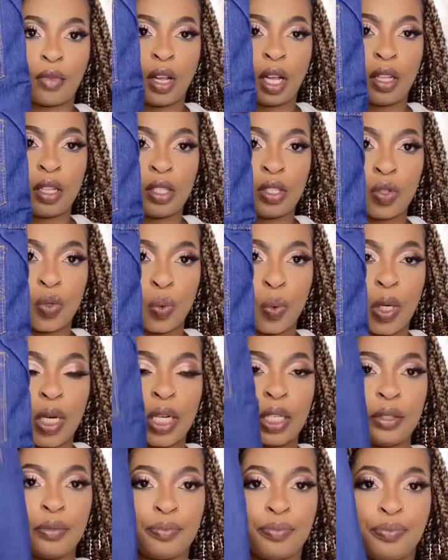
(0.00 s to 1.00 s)
This
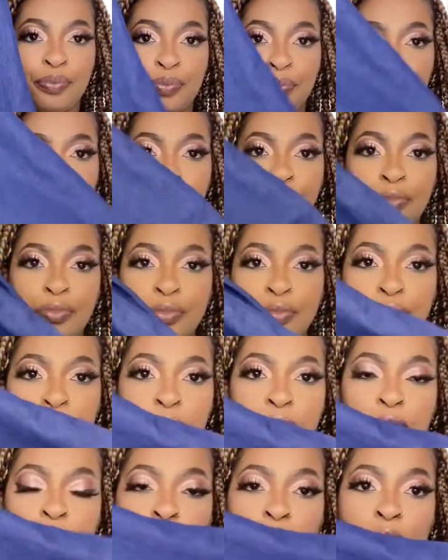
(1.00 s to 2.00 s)
one.
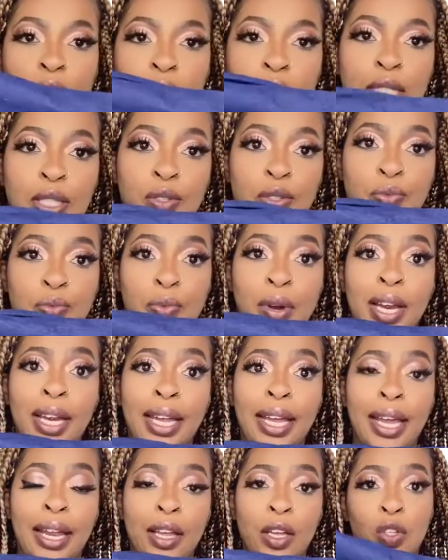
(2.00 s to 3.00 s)
He's really
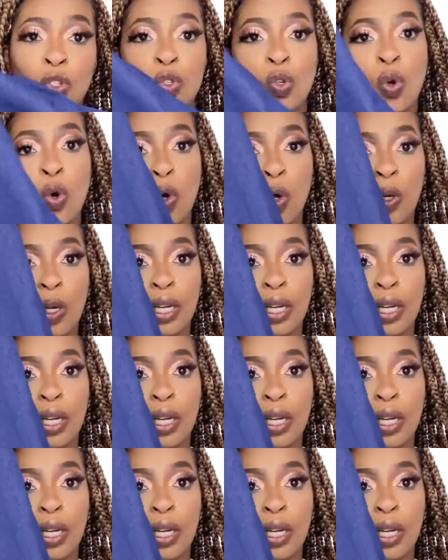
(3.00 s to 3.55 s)
getting tall.